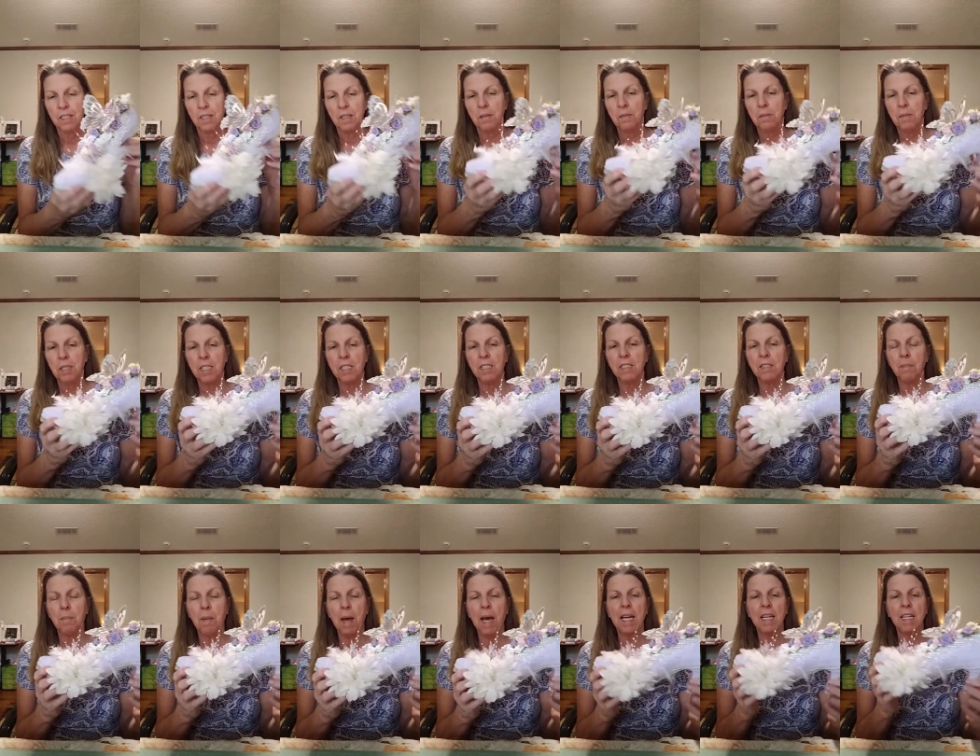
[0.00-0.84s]
because
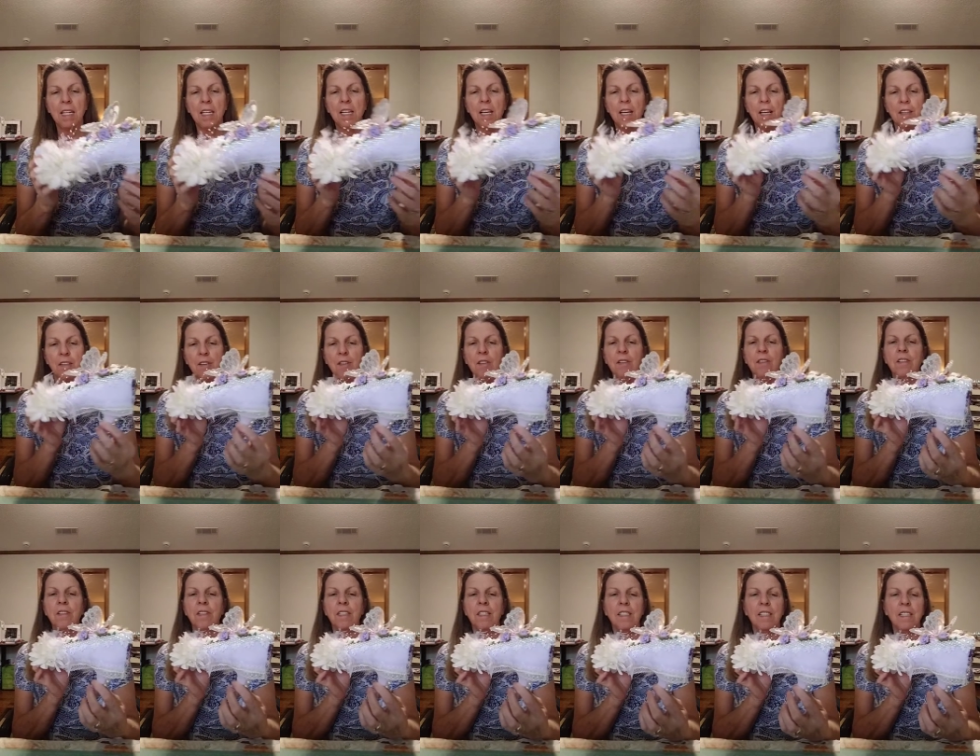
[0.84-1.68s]
patent leather
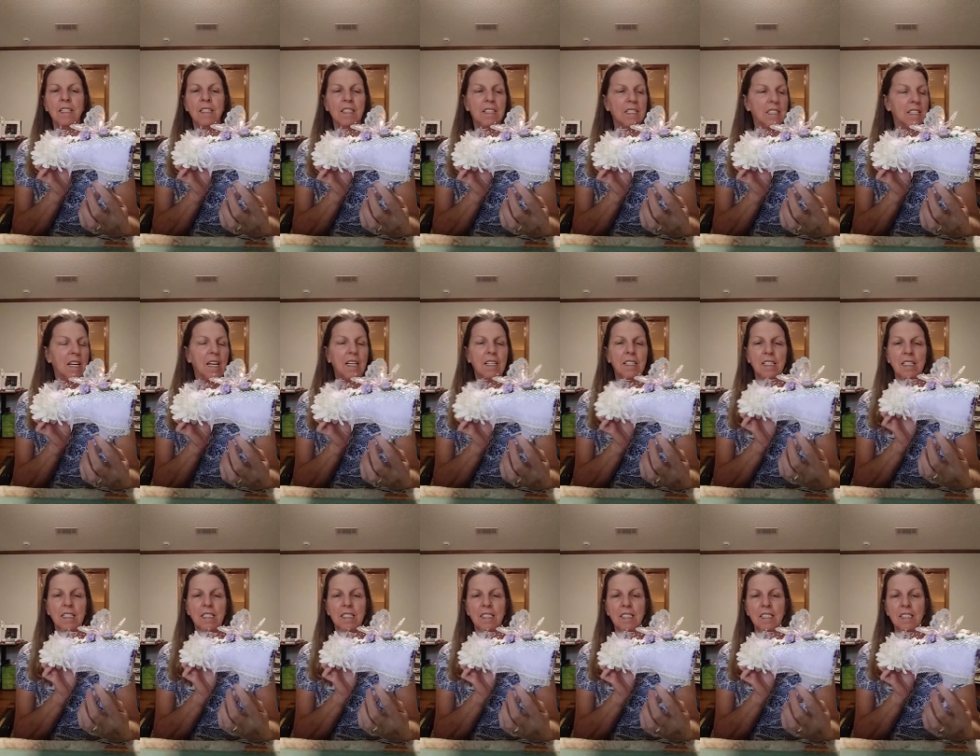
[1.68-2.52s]
is not
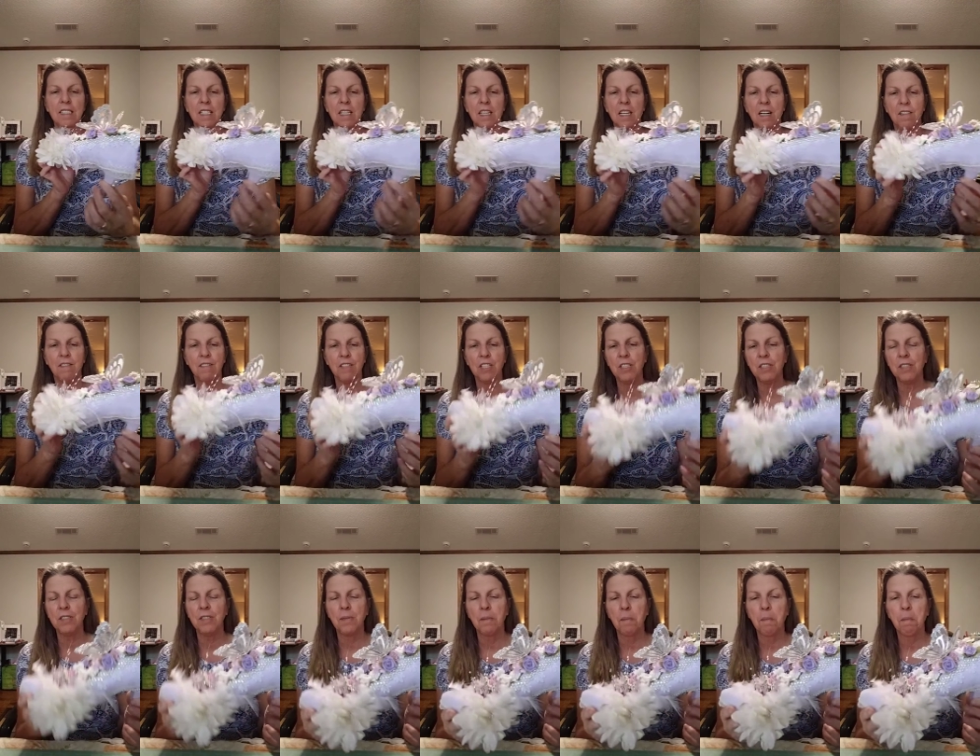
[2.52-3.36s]
easy to
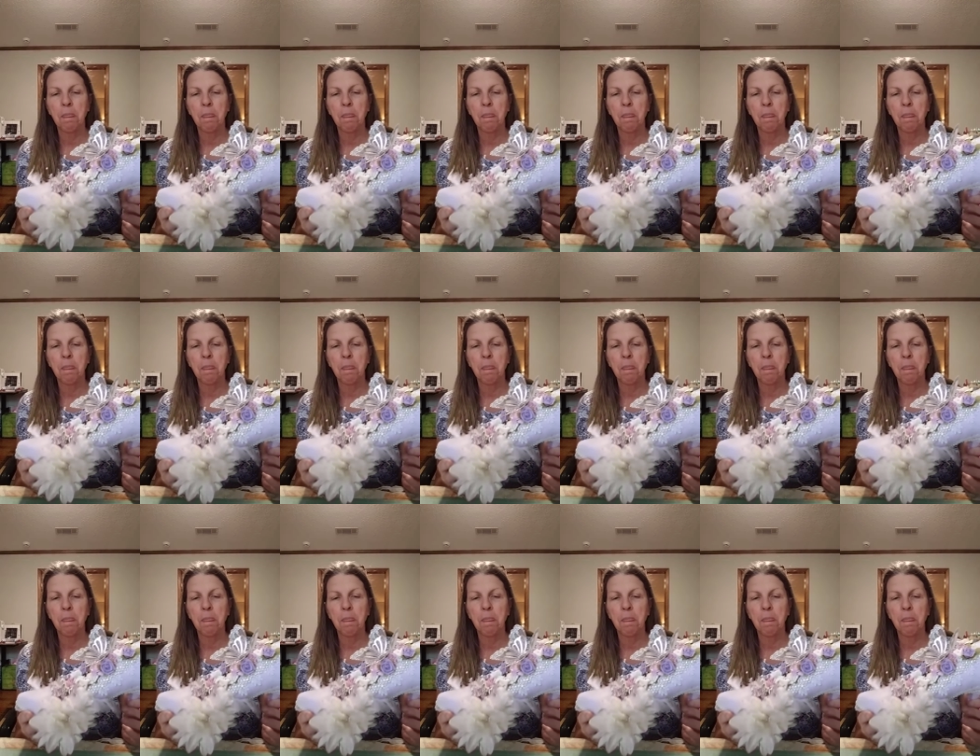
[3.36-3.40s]
cover.